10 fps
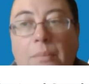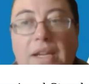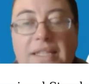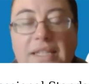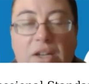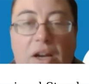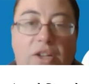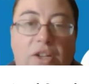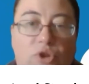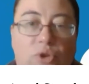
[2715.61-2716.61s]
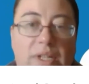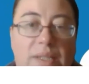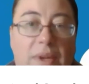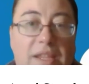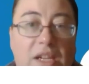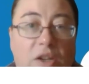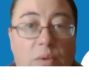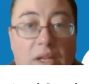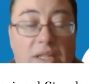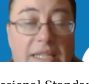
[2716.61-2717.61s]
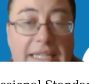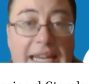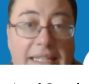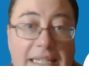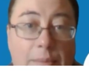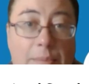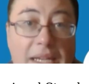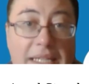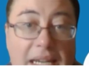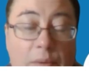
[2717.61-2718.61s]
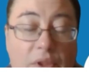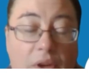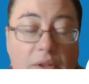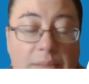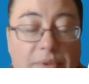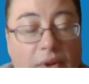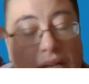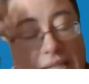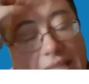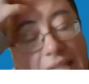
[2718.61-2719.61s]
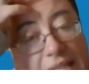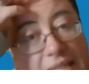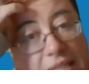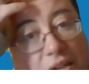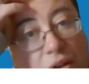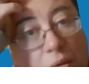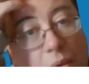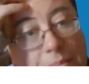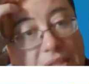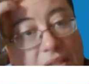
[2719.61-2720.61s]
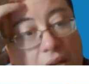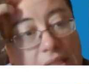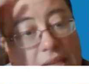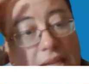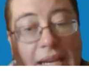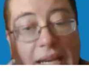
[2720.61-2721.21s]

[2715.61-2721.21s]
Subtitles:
but it's entirely your choice whether you undertake CPD with those providers listed on our website.